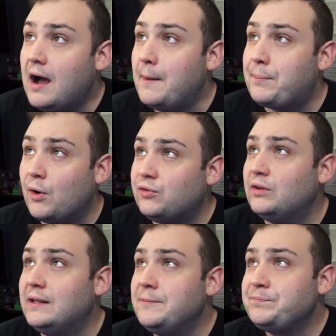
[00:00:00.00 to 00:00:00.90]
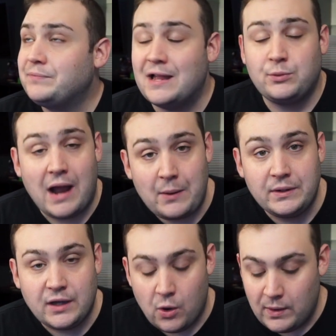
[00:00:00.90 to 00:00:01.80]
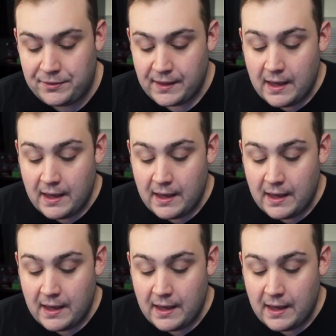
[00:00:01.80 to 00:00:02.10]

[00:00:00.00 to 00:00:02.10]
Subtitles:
Personally, that's what I would go with.